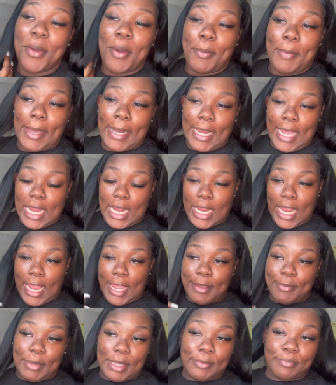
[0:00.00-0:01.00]
My daddy
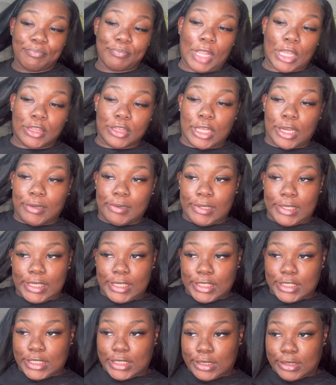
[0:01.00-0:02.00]
gave me 30
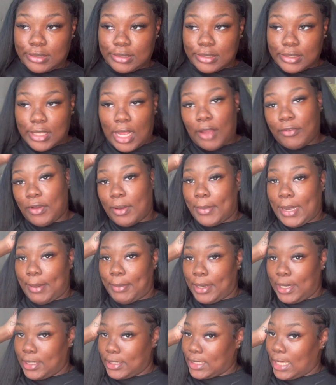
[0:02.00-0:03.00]
inches for my
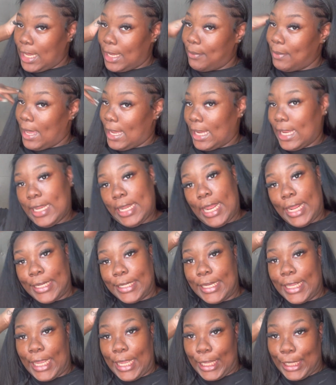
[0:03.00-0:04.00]
birthday back in
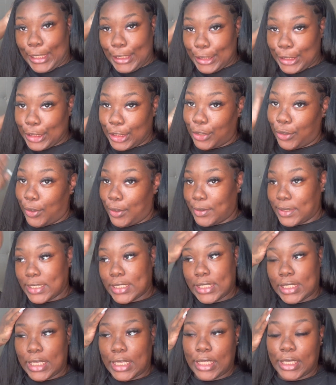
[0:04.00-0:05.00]
98, you know what I'm
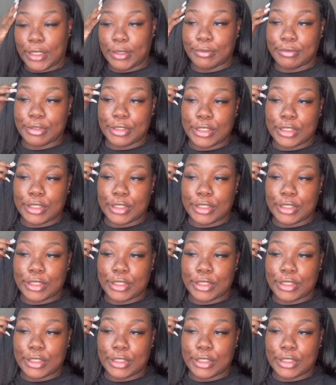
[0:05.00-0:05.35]
saying?